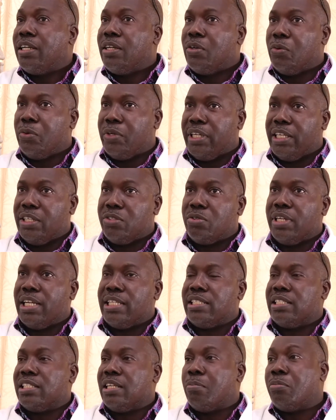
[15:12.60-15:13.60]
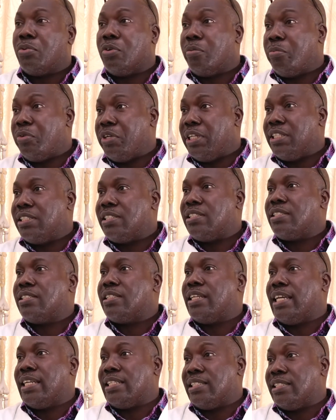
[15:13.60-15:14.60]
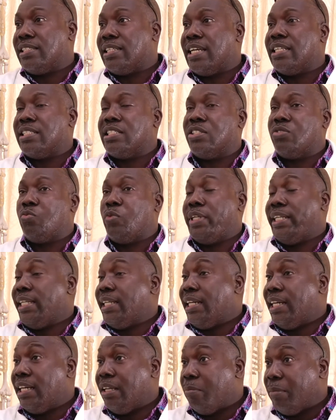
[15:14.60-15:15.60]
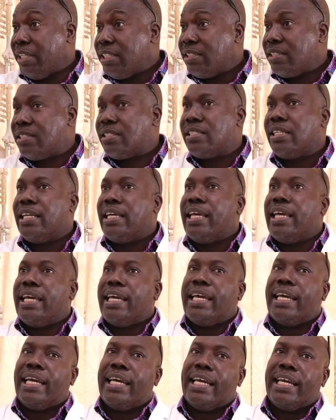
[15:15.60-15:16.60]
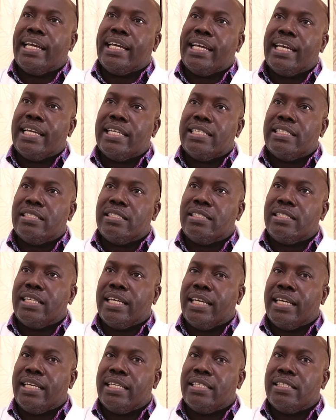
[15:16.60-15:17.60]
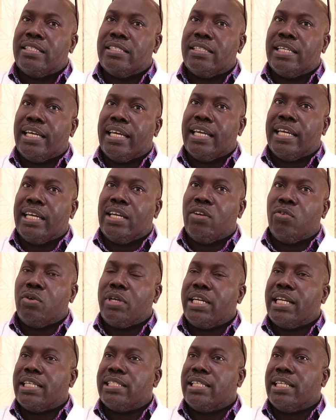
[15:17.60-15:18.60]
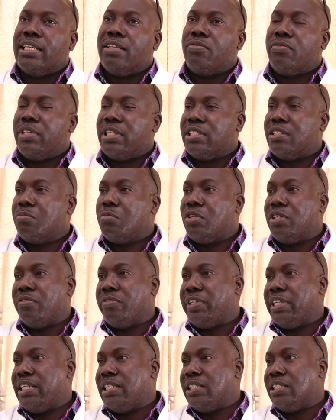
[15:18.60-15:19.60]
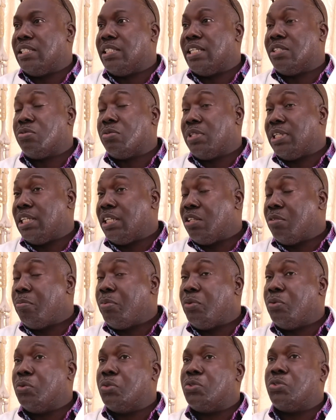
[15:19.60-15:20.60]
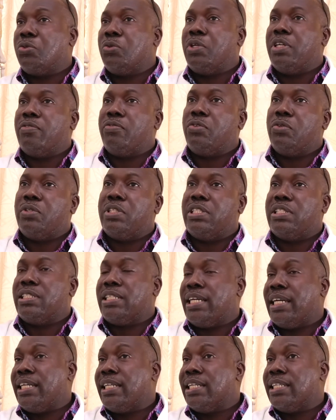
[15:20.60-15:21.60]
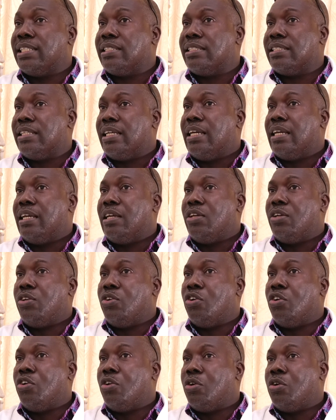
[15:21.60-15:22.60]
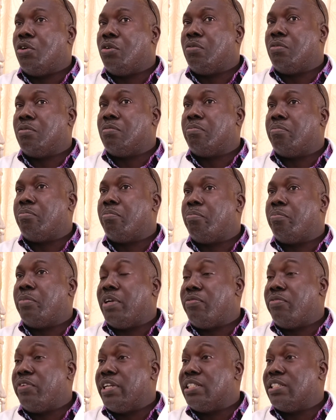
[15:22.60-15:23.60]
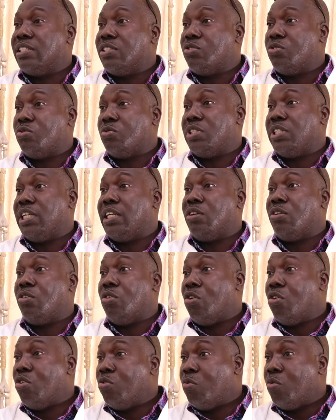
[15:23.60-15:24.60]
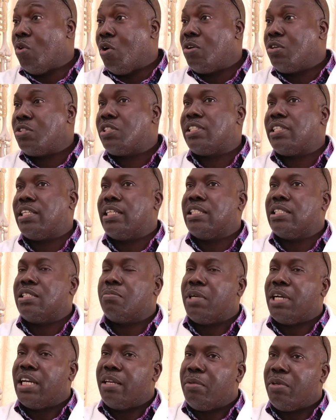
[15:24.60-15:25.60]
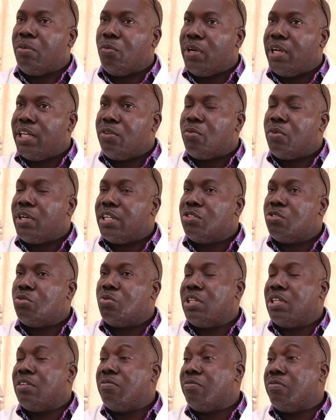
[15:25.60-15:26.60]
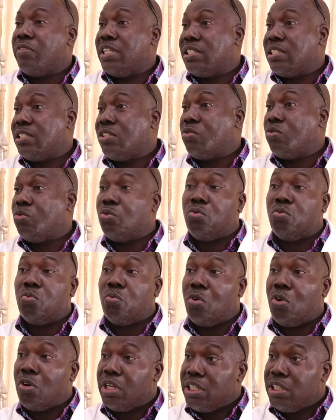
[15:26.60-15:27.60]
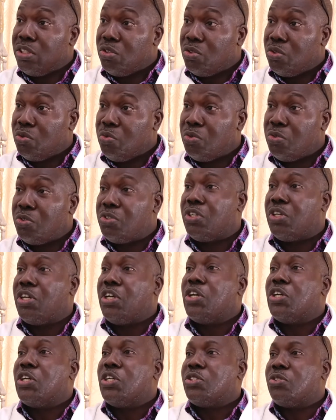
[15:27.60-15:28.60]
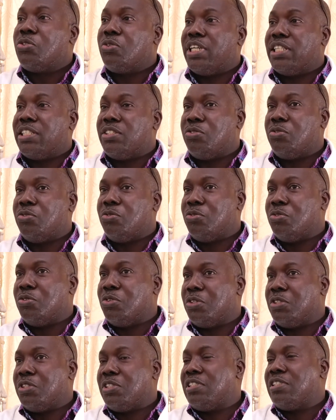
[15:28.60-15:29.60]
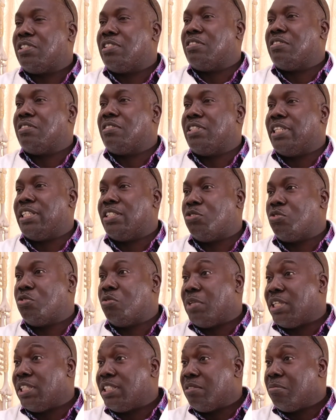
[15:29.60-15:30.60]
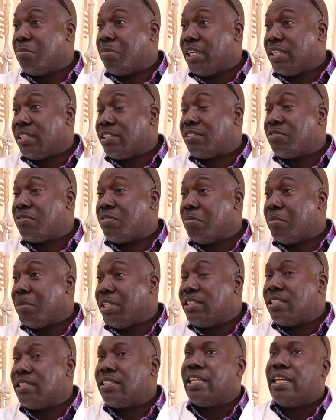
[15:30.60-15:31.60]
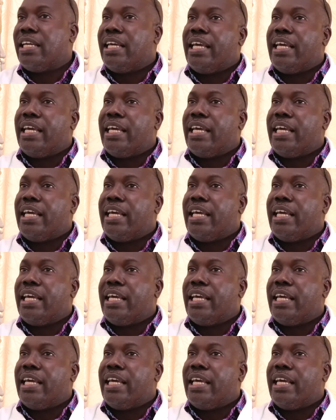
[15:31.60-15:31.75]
okay, so that is appropriate exercises within limits, Uh, and then they're looking at the different modifications that would help you. So if you decide that your preference is to take long walks, it might be worthwhile to invest in good walking shoes so that you do not get so much impact from it.